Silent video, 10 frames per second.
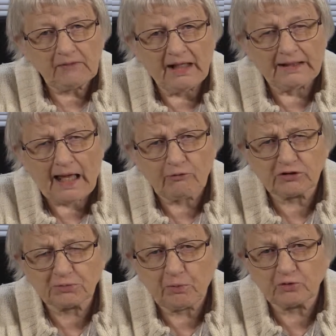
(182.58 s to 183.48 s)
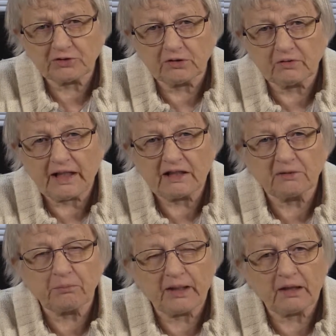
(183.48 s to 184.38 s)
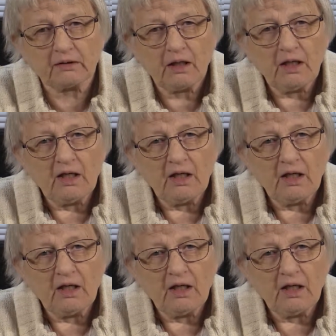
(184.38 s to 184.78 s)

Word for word: and I was supposed to lay in bed